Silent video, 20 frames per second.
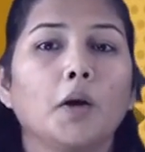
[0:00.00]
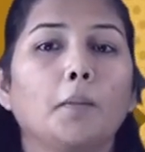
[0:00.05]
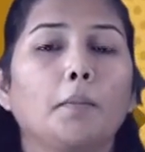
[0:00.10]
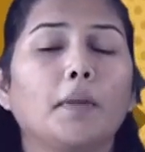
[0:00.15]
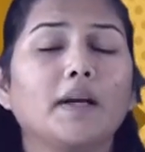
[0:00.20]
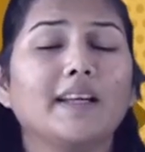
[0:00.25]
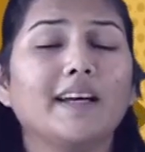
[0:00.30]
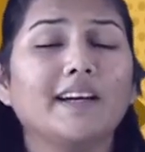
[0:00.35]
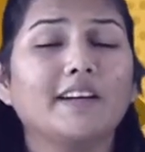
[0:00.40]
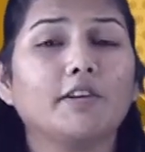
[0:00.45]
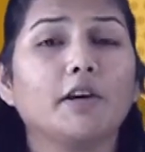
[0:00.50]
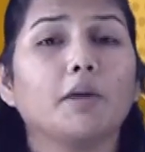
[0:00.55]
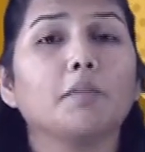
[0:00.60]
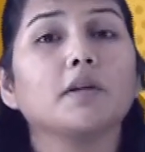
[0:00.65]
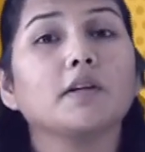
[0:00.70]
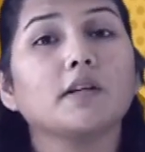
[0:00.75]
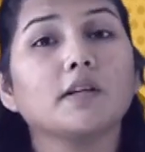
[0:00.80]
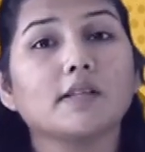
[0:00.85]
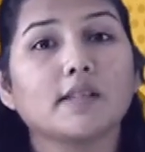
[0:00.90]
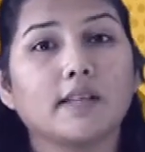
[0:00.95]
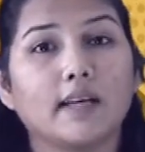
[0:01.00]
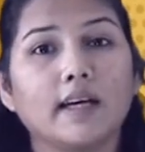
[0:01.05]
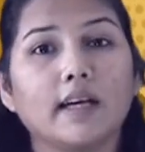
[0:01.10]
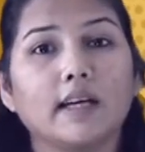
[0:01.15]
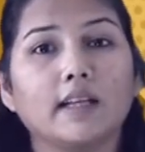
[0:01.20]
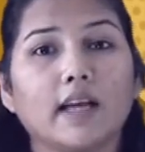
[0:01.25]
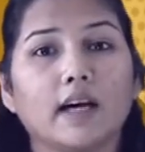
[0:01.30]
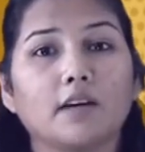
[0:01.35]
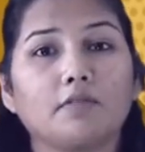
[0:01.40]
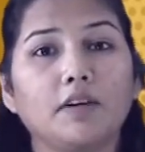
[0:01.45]
But that tremendous
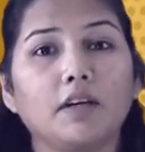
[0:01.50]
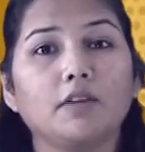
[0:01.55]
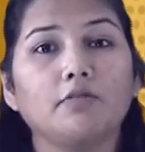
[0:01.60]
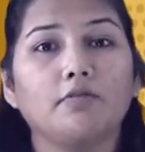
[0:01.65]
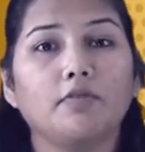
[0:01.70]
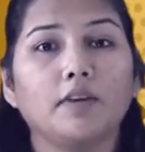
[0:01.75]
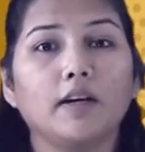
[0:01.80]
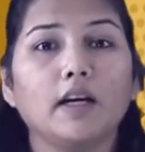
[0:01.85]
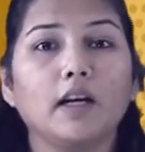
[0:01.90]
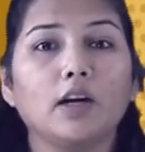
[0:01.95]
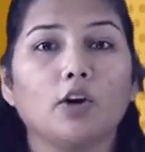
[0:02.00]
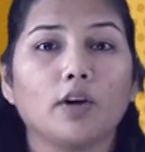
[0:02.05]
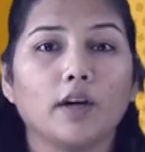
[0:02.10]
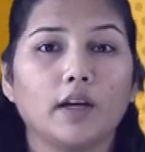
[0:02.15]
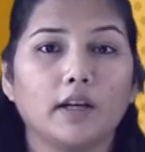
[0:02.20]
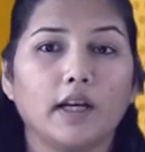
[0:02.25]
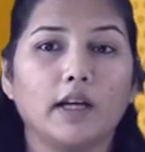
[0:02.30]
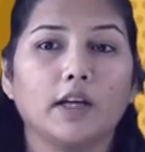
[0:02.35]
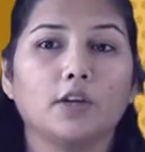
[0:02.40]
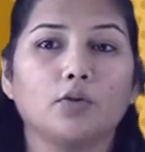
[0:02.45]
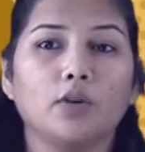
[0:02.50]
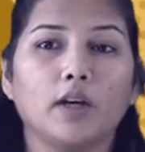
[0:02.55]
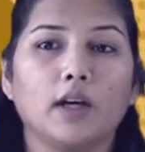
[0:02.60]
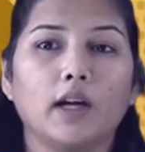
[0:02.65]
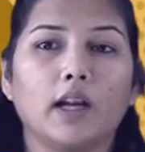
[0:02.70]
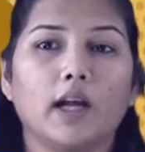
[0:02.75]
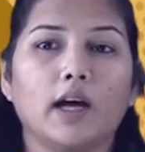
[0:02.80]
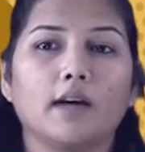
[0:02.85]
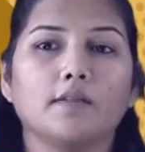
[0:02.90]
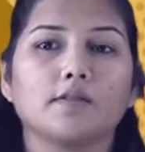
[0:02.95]
heat that we feel on a day-to-day
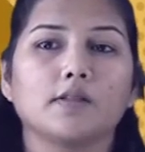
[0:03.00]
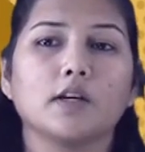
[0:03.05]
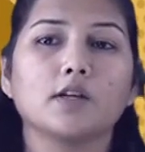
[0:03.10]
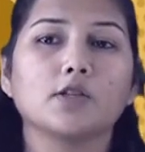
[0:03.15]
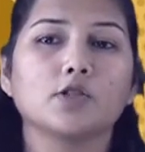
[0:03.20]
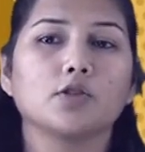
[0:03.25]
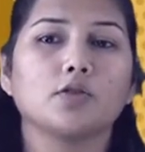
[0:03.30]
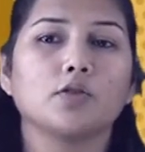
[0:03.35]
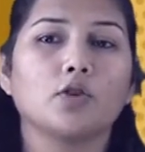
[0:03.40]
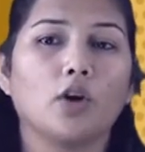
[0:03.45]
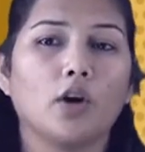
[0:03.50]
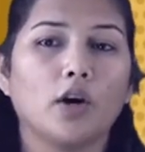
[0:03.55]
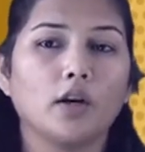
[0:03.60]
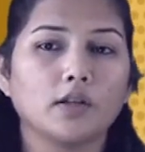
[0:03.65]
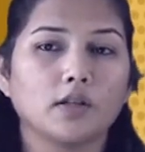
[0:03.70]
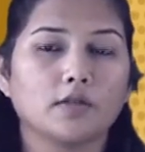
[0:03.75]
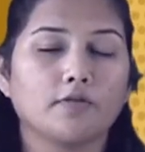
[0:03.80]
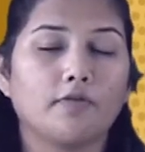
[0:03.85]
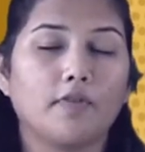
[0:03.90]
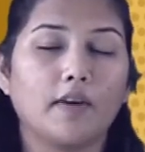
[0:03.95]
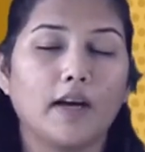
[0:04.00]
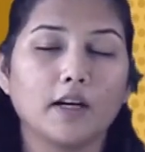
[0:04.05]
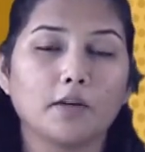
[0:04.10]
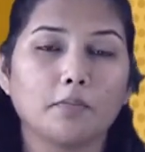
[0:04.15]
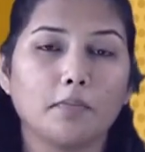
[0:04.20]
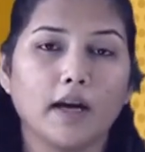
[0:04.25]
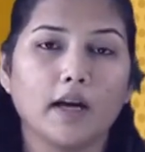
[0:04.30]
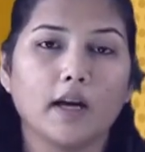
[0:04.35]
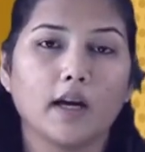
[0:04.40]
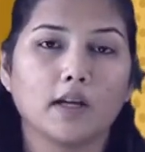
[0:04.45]
lives is not felt
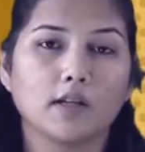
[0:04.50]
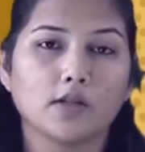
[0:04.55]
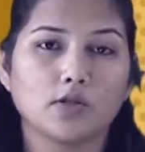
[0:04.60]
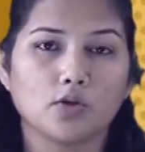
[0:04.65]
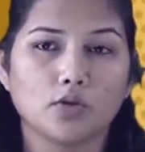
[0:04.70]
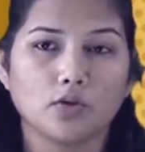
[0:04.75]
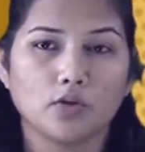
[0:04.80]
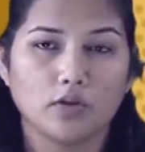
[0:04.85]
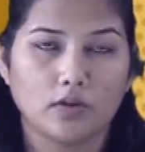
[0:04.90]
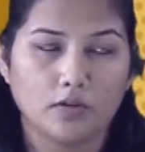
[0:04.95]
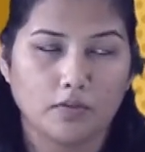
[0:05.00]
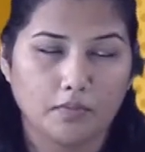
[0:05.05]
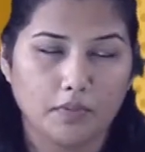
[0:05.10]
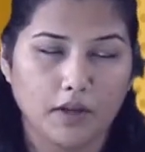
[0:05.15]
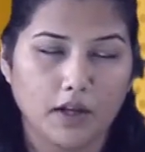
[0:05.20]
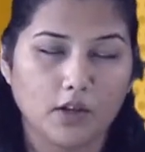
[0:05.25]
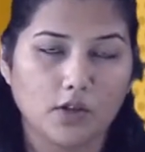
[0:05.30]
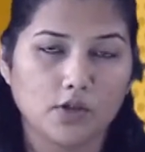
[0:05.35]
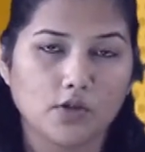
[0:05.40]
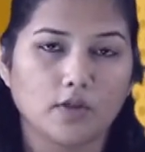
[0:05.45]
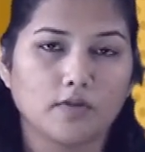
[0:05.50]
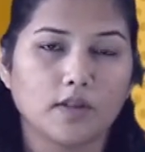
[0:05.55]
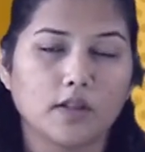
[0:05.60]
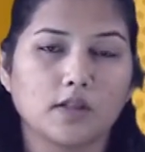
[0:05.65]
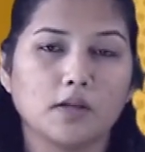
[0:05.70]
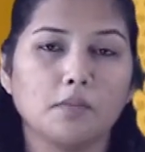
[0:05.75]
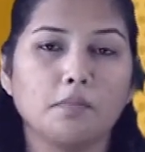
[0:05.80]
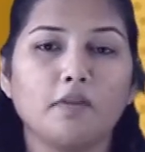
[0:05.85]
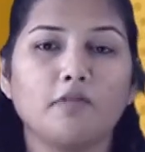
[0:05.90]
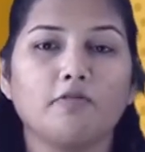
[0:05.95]
by us because of the
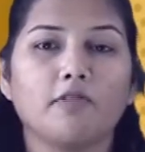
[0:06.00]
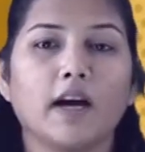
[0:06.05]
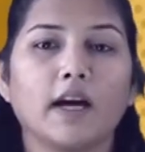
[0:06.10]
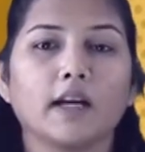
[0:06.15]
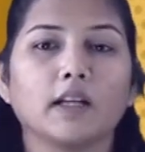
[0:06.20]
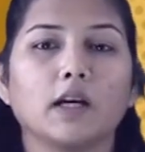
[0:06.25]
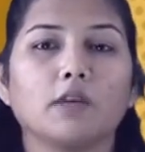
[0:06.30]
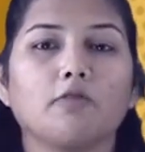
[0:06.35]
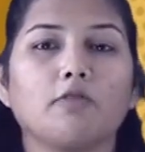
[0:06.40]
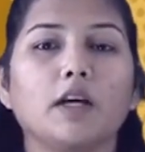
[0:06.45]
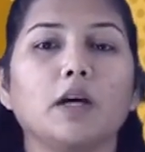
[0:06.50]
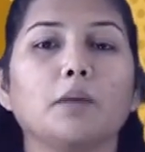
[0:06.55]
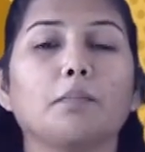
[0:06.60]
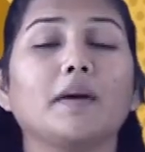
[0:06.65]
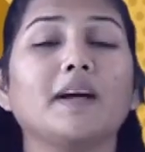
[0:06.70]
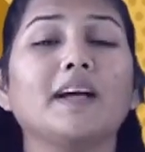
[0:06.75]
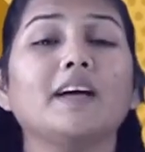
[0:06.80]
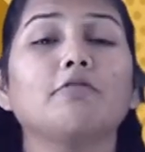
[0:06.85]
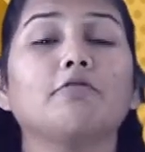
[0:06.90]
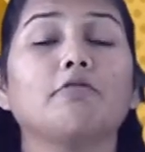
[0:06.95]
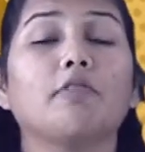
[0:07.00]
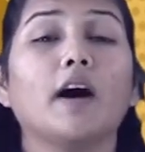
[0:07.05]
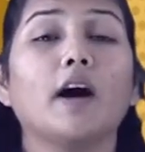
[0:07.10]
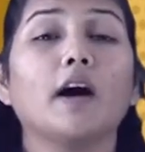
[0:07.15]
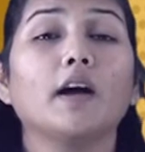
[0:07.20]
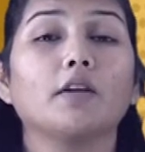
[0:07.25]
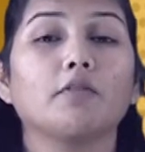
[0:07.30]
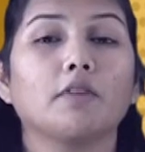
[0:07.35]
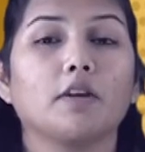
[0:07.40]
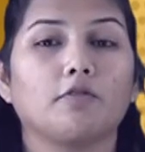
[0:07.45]
simple fact that we are pretty
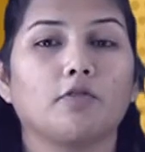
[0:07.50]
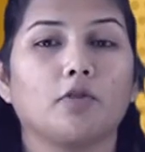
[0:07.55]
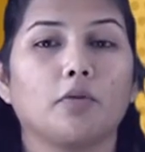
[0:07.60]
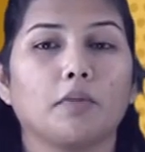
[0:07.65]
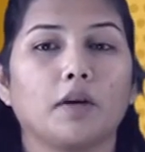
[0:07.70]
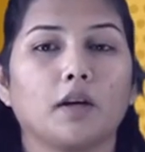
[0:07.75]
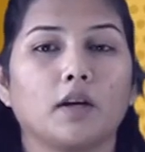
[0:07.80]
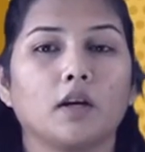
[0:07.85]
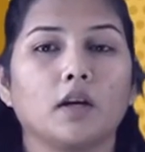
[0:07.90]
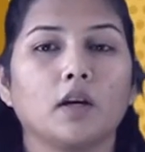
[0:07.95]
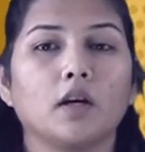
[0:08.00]
far away from it.